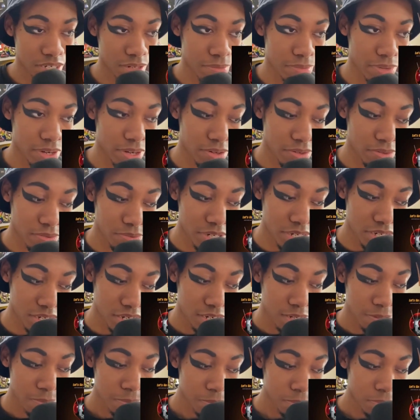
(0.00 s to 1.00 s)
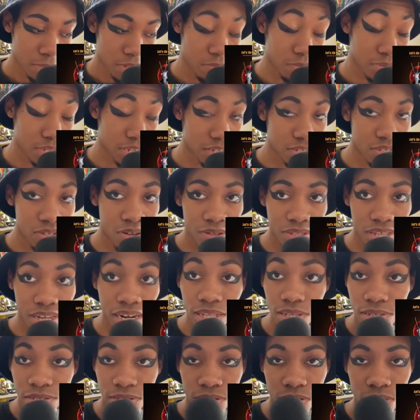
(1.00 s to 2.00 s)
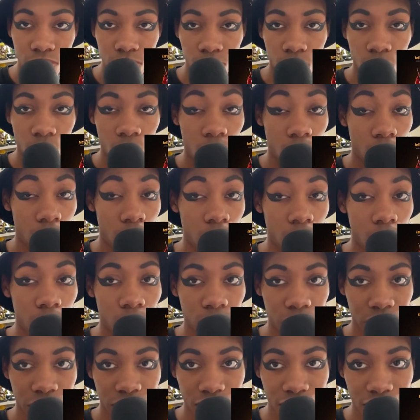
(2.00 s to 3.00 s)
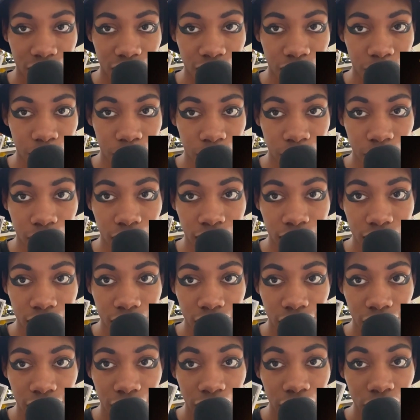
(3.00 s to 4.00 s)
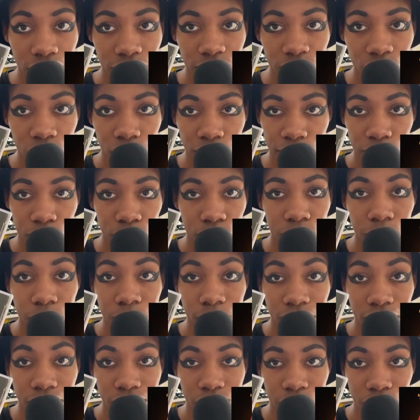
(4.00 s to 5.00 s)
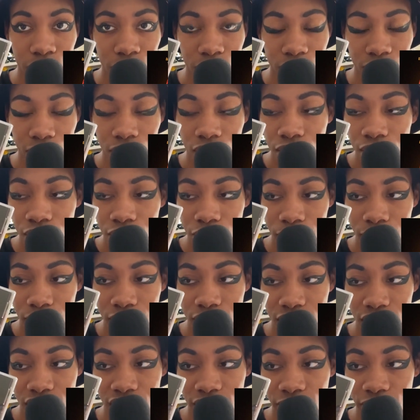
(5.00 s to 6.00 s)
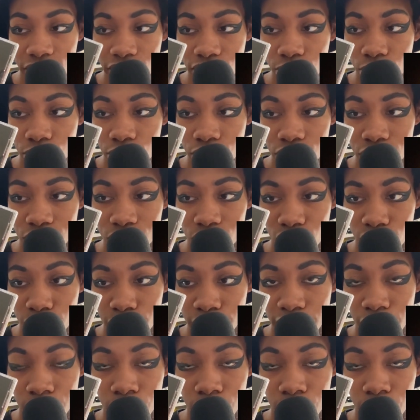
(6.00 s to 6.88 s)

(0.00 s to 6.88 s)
Belt, which was a song that I listened to all the time. I, lo- I don't even know if I can really play the music because Avex would destroy me.